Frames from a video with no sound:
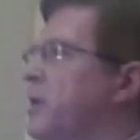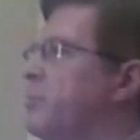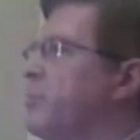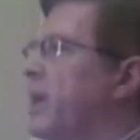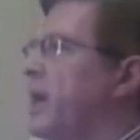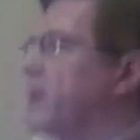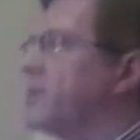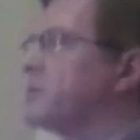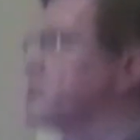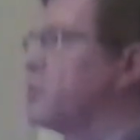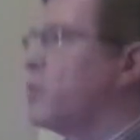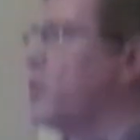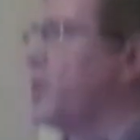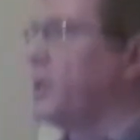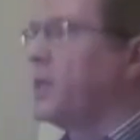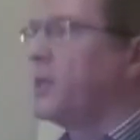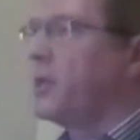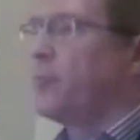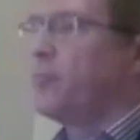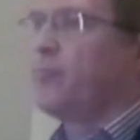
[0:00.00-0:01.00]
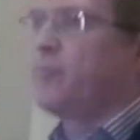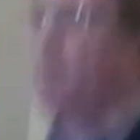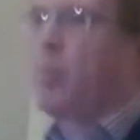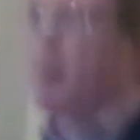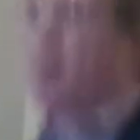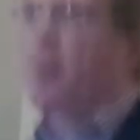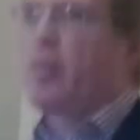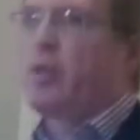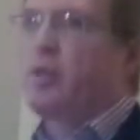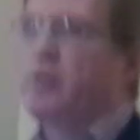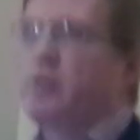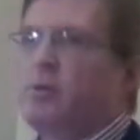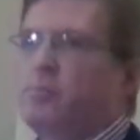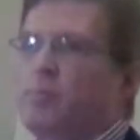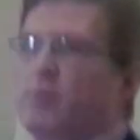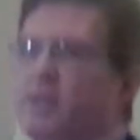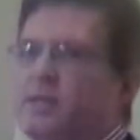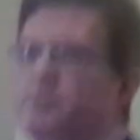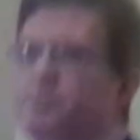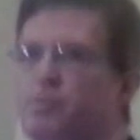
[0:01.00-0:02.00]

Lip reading: million a week. Well,